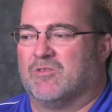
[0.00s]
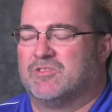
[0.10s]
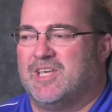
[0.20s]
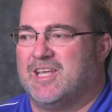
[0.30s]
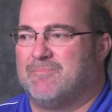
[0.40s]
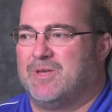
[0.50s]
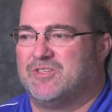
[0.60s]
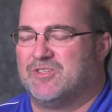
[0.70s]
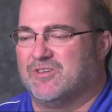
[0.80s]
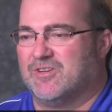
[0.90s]
know, seeing a
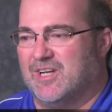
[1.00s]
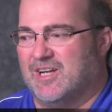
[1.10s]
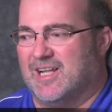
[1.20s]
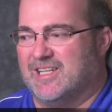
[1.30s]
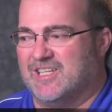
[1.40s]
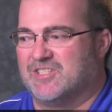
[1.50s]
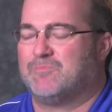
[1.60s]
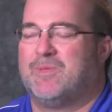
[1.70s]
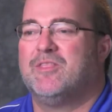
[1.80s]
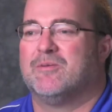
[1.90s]
pitcher just
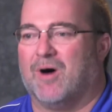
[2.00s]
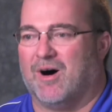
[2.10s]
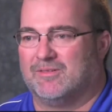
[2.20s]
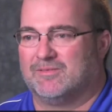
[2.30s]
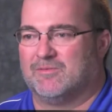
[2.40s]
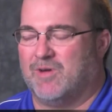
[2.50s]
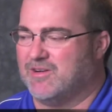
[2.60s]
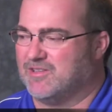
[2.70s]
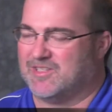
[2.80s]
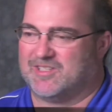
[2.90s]
spin the ball, whether
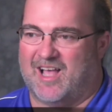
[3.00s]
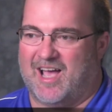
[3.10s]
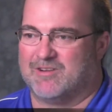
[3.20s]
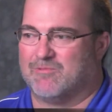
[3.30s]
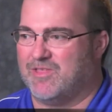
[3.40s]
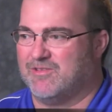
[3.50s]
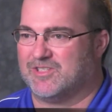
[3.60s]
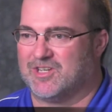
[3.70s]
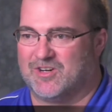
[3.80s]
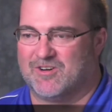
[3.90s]
it's a slider, whether it's
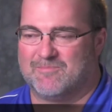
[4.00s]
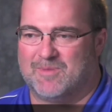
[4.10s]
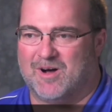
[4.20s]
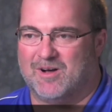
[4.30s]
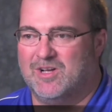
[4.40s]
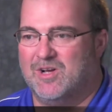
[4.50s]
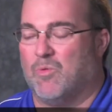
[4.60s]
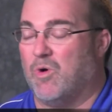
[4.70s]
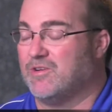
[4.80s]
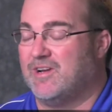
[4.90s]
a curveball,
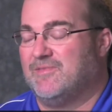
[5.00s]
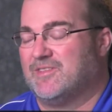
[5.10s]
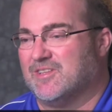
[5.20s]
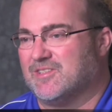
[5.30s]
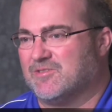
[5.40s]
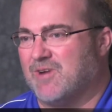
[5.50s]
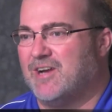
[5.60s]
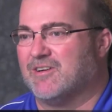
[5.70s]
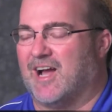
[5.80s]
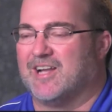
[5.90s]
whether even it's a
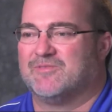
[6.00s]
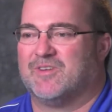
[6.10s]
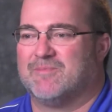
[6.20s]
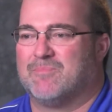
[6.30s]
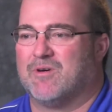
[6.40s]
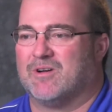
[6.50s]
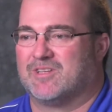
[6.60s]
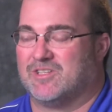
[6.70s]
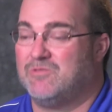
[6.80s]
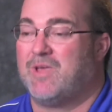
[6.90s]
strike or not, is very important,
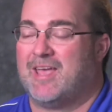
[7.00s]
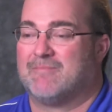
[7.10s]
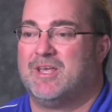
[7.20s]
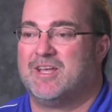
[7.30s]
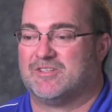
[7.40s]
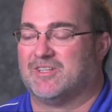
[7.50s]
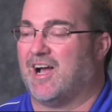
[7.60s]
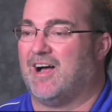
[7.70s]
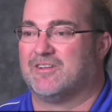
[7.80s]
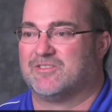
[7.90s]
because you can't pitch in
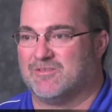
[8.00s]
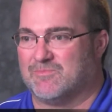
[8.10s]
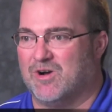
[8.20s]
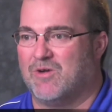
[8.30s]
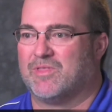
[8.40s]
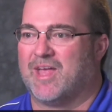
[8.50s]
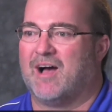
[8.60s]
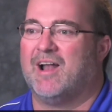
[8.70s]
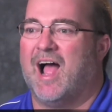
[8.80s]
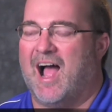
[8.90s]
college or in pro
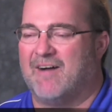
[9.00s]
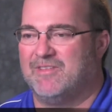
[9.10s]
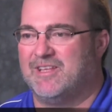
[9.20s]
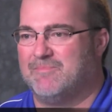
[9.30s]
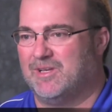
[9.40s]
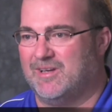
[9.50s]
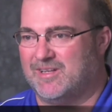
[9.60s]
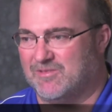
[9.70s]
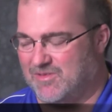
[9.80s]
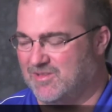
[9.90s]
without having the ability
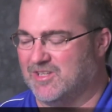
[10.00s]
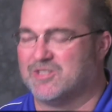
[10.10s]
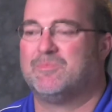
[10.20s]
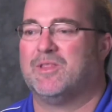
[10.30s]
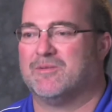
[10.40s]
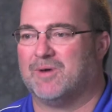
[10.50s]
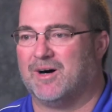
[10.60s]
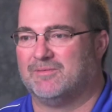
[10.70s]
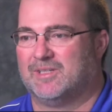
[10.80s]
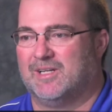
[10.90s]
to spin the
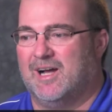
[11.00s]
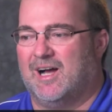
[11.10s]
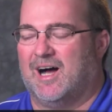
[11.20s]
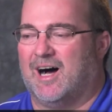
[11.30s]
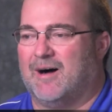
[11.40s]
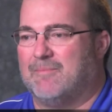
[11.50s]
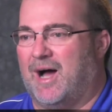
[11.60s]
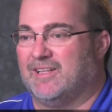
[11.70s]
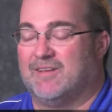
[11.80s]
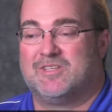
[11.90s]
ball.
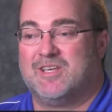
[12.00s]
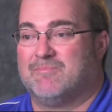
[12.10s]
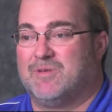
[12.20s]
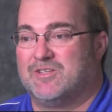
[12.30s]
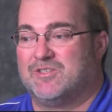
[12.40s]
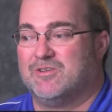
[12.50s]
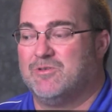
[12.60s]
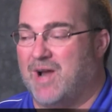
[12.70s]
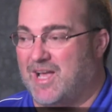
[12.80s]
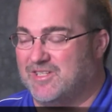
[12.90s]
I love seeing a pitcher
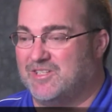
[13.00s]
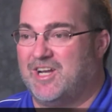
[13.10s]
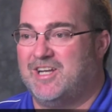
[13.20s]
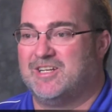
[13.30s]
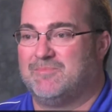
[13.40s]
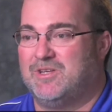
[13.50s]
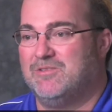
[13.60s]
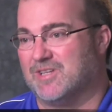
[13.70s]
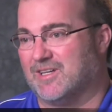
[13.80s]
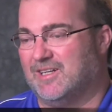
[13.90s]
who has a changeup
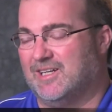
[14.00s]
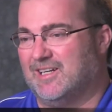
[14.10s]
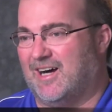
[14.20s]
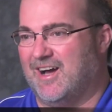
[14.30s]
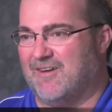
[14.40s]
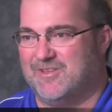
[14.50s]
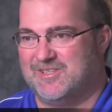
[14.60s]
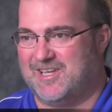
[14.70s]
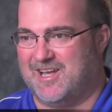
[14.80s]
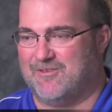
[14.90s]
use it. I often
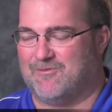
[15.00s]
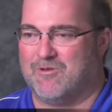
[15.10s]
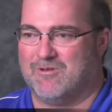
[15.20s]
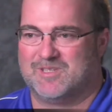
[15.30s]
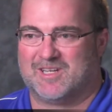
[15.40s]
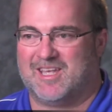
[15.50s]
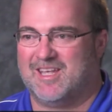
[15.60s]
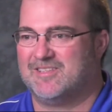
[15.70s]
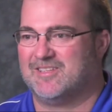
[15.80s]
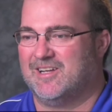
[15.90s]
see on the forms that
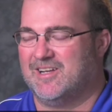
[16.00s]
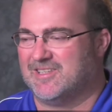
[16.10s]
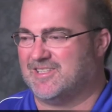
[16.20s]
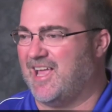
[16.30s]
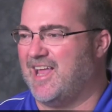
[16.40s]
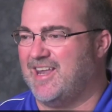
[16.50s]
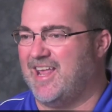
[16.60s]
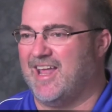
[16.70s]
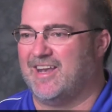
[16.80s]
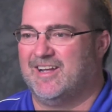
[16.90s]
kids send
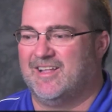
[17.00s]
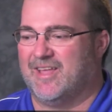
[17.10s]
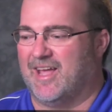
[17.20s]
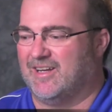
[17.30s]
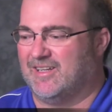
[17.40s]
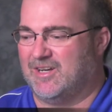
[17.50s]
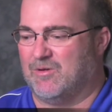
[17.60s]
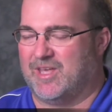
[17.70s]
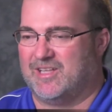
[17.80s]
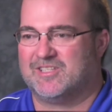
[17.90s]
in that, you
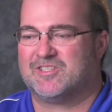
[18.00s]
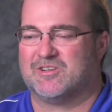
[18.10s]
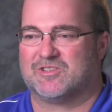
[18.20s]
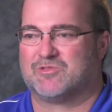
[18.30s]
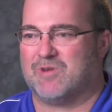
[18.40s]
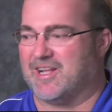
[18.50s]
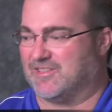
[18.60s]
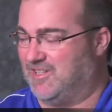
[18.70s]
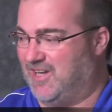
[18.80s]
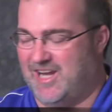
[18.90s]
know, they list their
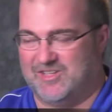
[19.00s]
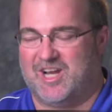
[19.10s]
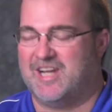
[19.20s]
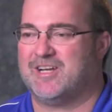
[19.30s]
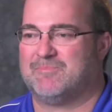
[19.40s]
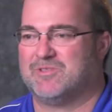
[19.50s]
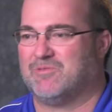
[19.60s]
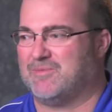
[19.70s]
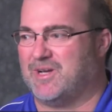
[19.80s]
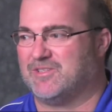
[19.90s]
strengths, and hey, changeup is
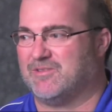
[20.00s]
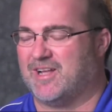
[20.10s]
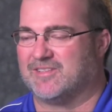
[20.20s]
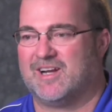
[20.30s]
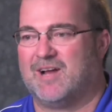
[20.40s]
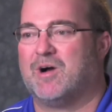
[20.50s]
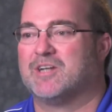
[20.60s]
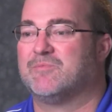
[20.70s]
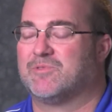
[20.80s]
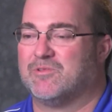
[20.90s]
one of my strengths, and I
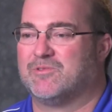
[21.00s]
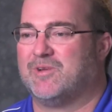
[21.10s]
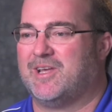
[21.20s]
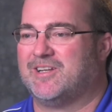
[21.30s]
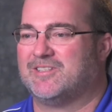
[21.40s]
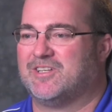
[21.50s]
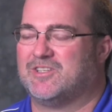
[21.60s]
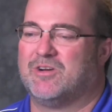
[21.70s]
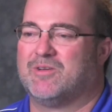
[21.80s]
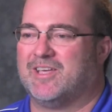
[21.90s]
watch him throw 3 innings at a
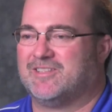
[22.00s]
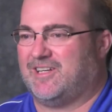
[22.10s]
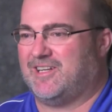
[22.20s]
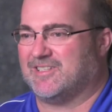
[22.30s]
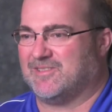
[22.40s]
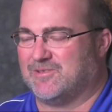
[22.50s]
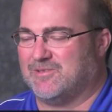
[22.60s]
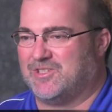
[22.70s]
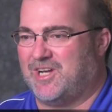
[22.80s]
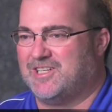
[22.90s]
showcase and he doesn't throw
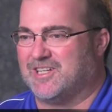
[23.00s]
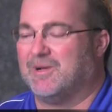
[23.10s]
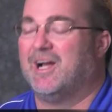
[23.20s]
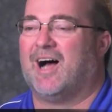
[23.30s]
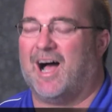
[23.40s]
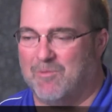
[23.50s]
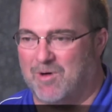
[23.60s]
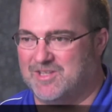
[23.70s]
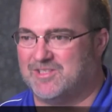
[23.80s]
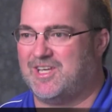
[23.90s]
a changeup. I
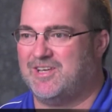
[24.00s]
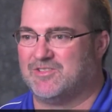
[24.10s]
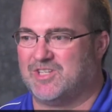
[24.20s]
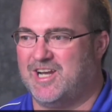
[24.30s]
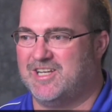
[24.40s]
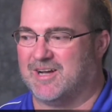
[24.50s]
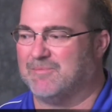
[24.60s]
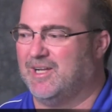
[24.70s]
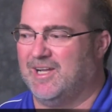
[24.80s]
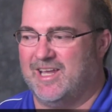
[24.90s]
want to see your changeup.
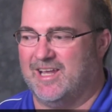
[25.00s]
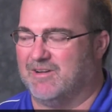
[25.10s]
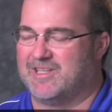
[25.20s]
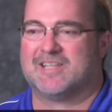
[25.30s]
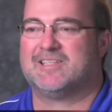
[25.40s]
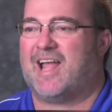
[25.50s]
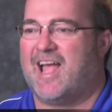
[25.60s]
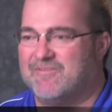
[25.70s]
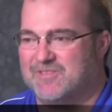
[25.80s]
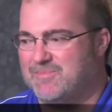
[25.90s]
You know, it doesn't
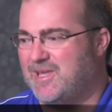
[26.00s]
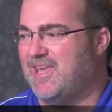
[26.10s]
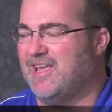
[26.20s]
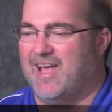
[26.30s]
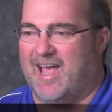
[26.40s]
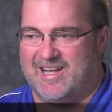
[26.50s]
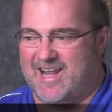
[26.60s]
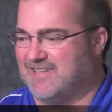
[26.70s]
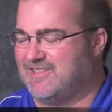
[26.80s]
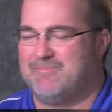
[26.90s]
have to be a
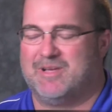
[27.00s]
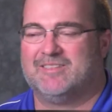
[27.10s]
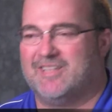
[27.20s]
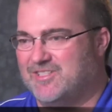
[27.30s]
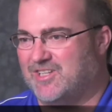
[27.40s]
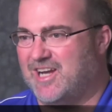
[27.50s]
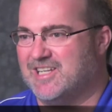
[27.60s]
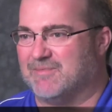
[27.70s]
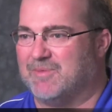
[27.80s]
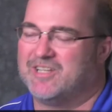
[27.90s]
nasty big league
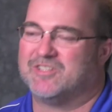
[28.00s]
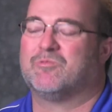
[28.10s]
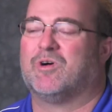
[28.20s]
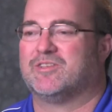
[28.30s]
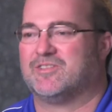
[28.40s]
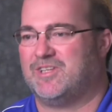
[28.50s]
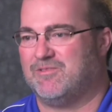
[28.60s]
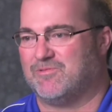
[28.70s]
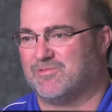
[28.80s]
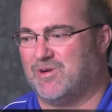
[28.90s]
changeup. I just want to see
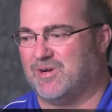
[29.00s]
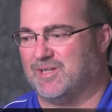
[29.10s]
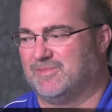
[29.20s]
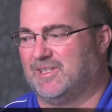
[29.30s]
you throw it.